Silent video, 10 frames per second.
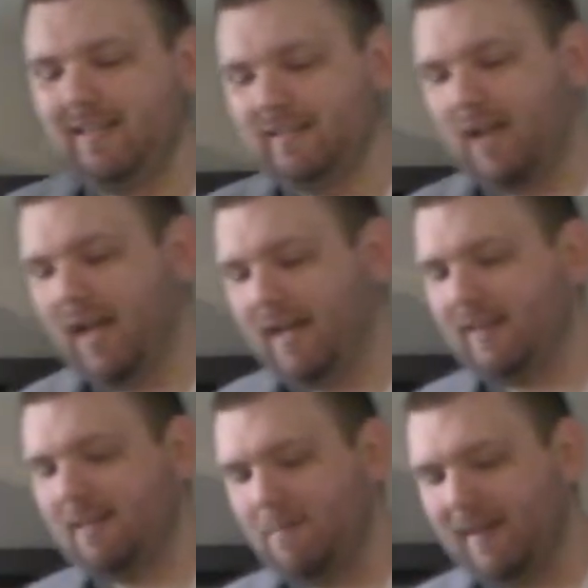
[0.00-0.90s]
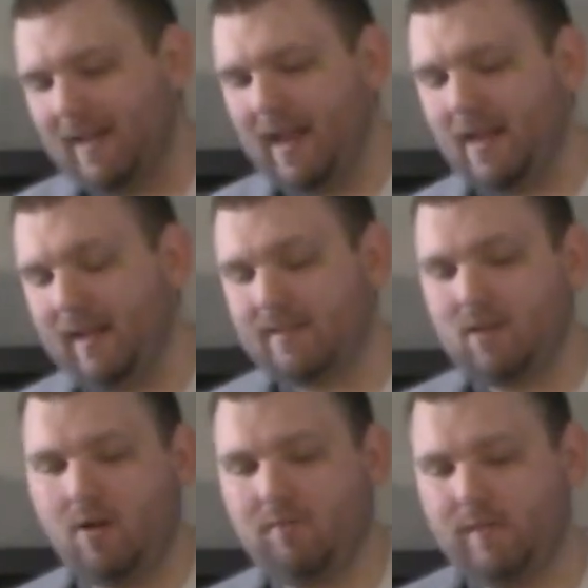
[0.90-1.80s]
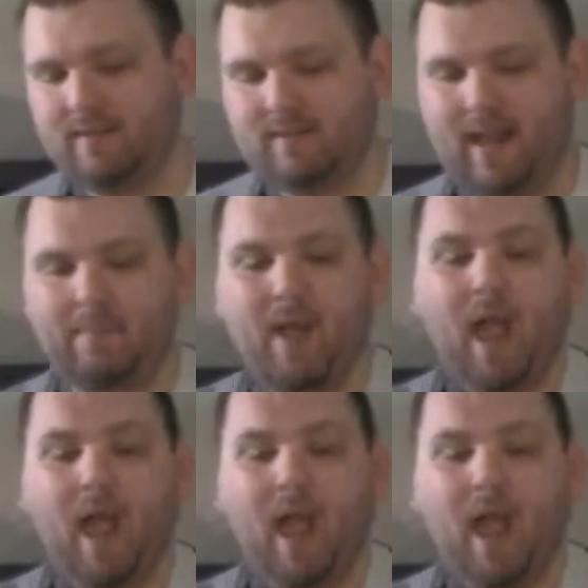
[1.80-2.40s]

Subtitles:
like the mechanics of this game.